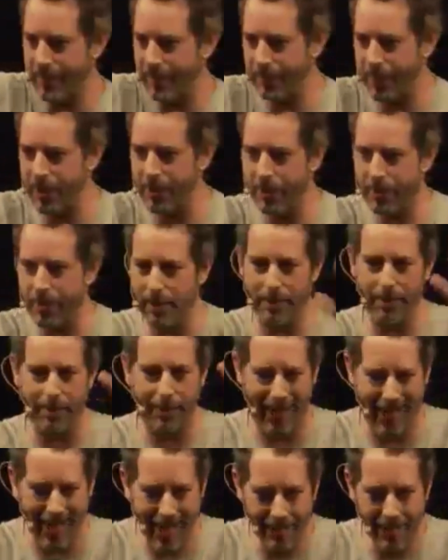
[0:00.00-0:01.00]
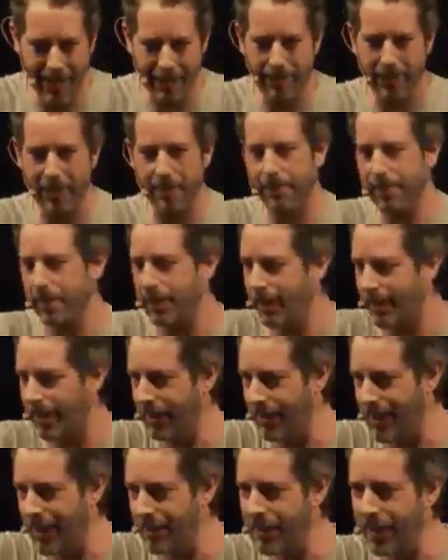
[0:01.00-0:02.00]
people and blaming people and
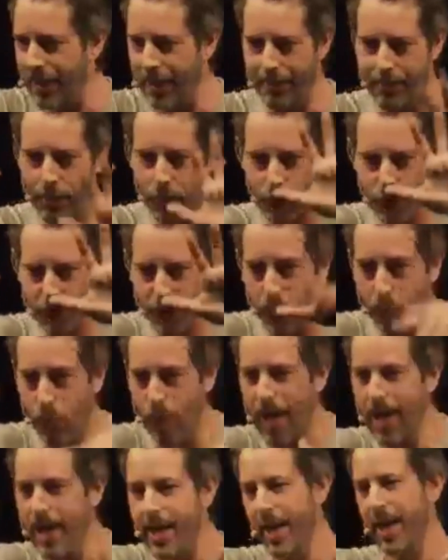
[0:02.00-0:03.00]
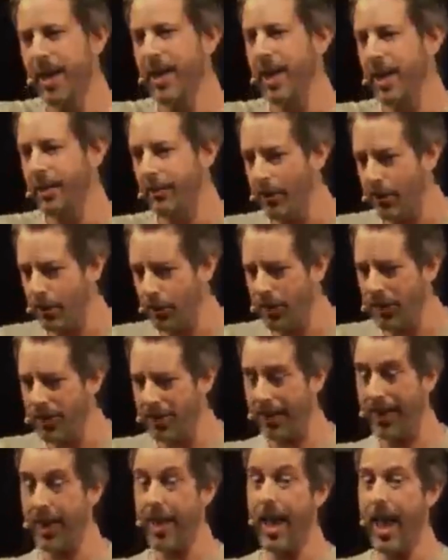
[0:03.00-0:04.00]
condemning and pushing away and
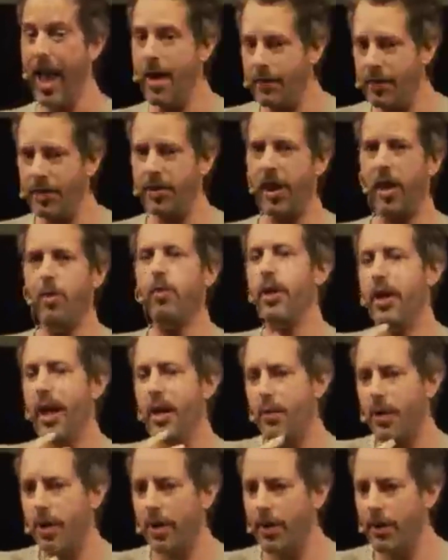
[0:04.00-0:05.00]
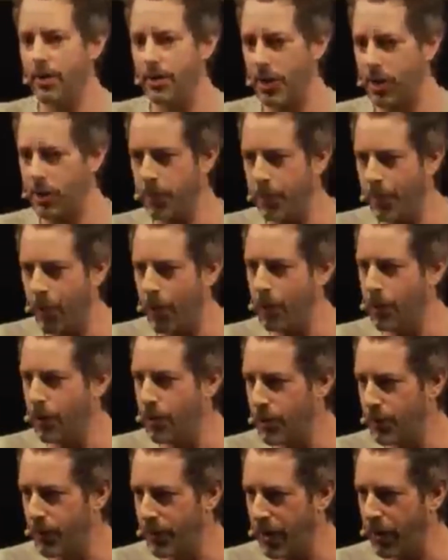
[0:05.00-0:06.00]
retreating. Every time we get one of those
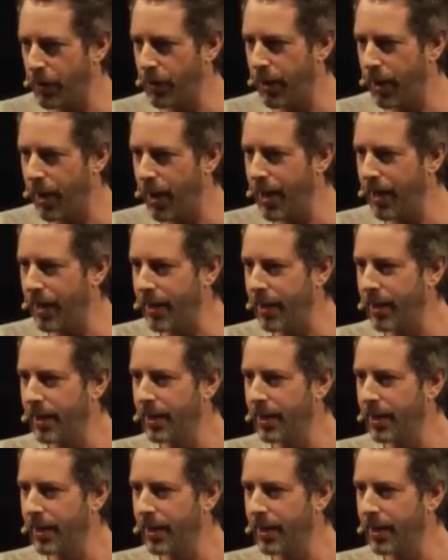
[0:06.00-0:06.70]
explosions we don't like,